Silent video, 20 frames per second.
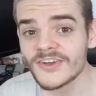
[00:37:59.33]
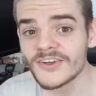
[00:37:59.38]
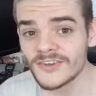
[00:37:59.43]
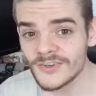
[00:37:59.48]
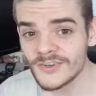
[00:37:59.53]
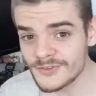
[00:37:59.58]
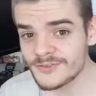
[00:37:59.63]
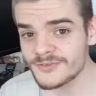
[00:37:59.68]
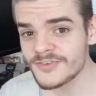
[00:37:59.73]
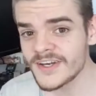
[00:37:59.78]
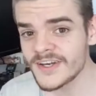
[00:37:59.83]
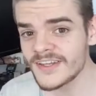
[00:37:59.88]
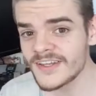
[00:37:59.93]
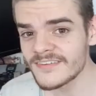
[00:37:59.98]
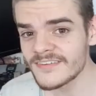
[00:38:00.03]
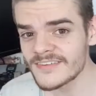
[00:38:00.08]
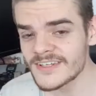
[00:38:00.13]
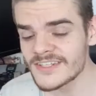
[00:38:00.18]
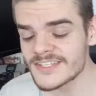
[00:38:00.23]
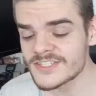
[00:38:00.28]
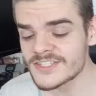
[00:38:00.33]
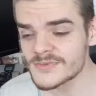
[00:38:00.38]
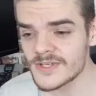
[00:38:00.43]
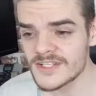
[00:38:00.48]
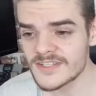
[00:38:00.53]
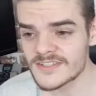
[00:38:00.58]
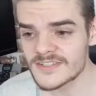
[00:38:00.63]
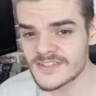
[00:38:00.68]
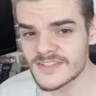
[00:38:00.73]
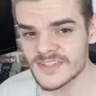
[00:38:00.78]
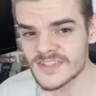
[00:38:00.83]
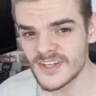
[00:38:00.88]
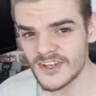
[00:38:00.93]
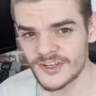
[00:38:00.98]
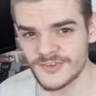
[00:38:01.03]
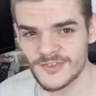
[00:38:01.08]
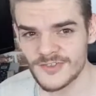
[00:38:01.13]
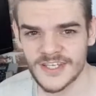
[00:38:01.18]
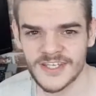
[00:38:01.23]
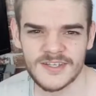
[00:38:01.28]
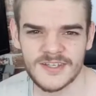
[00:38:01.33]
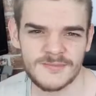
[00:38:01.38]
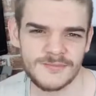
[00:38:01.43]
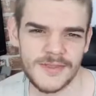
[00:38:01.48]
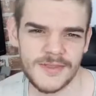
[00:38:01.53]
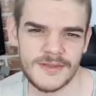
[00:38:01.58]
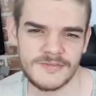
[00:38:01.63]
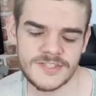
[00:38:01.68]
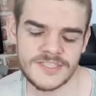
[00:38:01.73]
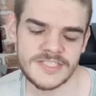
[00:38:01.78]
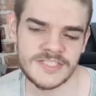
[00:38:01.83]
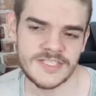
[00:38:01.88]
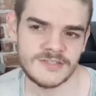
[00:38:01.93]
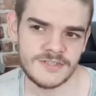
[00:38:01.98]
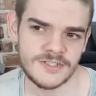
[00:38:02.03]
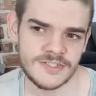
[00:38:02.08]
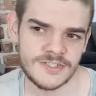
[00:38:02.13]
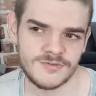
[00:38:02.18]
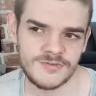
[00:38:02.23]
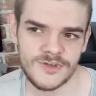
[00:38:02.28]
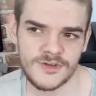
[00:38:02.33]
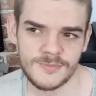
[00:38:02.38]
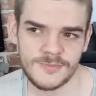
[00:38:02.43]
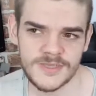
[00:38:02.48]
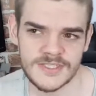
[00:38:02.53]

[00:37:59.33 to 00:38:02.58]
good fun as well as kind of like a bit of a serious film